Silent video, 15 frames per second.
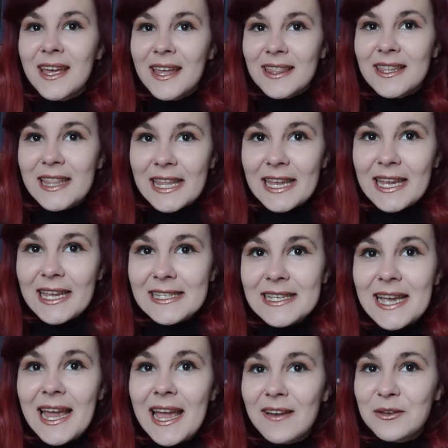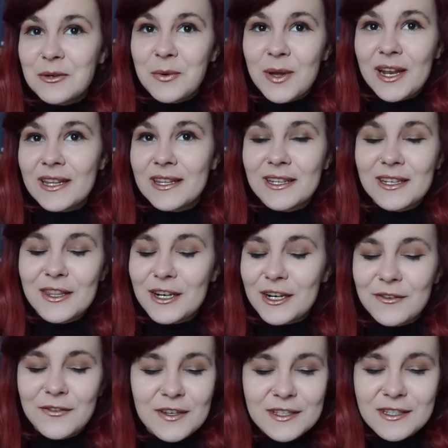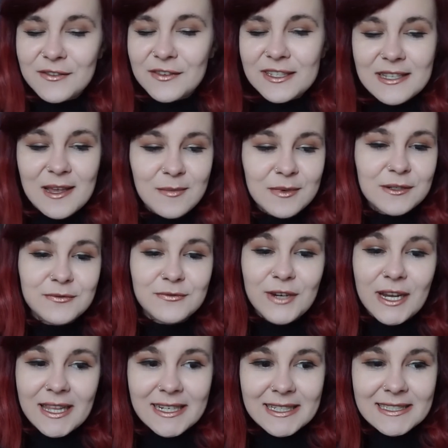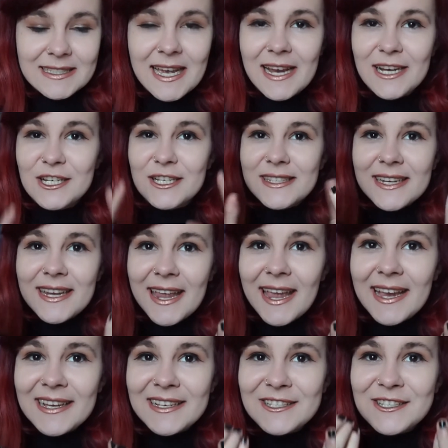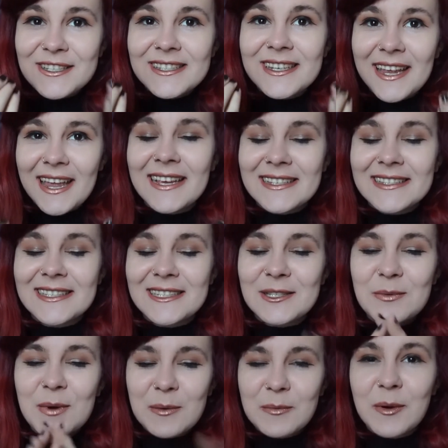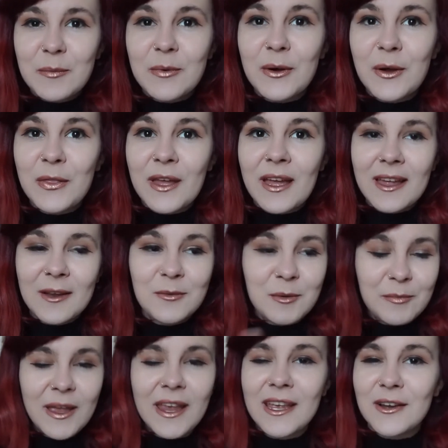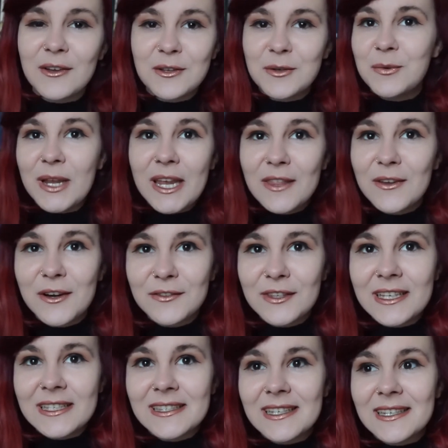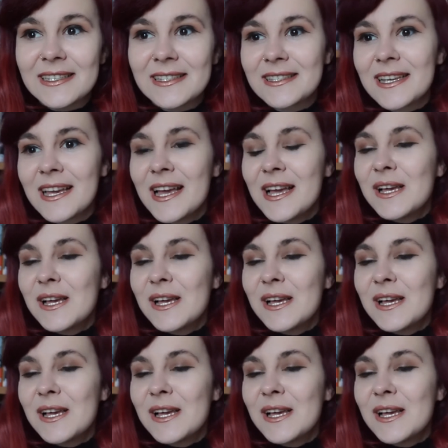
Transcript: the thing is I have to wait until the 31st of December to really decide just in case, just in case there's one more book that will make it onto either of these lists.